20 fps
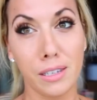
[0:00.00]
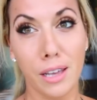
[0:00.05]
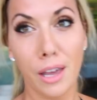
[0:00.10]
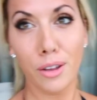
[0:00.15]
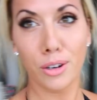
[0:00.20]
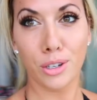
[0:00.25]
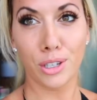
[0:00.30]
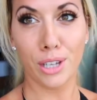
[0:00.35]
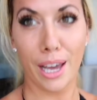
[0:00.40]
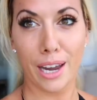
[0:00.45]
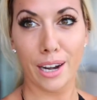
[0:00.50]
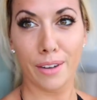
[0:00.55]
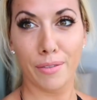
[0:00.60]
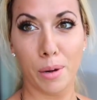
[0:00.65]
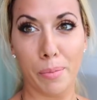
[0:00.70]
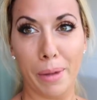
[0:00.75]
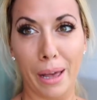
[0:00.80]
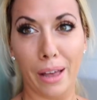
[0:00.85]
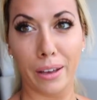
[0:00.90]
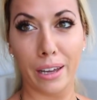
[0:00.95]
is the other side of
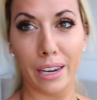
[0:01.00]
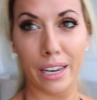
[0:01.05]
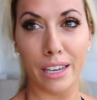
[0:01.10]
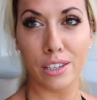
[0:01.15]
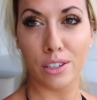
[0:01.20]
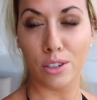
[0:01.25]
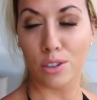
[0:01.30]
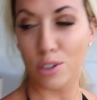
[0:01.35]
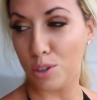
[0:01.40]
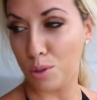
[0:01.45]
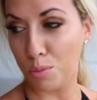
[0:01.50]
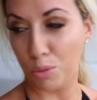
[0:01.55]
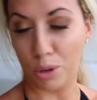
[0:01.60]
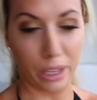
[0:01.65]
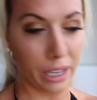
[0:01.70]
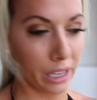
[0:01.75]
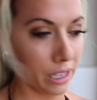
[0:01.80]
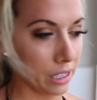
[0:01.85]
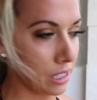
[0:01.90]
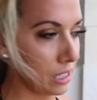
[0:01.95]
our balcony. So this is
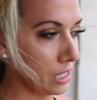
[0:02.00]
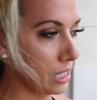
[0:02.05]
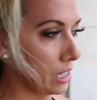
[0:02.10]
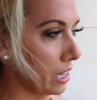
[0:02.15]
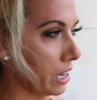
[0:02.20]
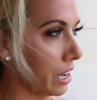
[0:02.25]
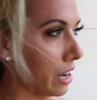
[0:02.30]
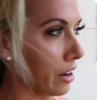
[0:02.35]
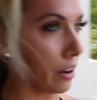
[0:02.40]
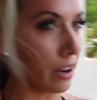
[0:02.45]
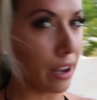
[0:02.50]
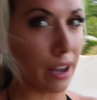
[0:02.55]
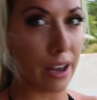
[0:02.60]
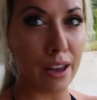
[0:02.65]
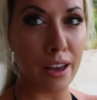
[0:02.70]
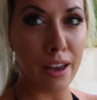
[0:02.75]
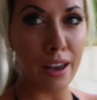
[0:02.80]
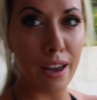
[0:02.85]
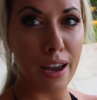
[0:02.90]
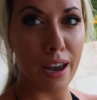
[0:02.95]
more like a seating
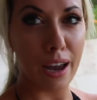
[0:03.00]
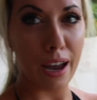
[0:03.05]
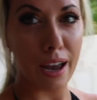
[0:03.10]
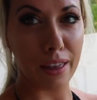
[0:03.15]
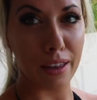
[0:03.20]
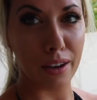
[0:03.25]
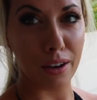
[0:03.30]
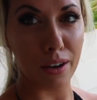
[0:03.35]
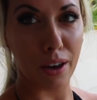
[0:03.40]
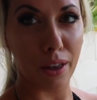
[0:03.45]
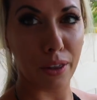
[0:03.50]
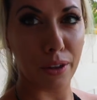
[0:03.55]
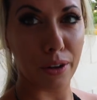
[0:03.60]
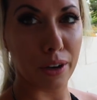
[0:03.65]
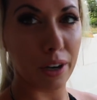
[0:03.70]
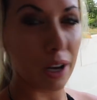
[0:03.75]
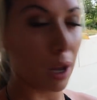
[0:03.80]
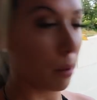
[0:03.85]
area. And then another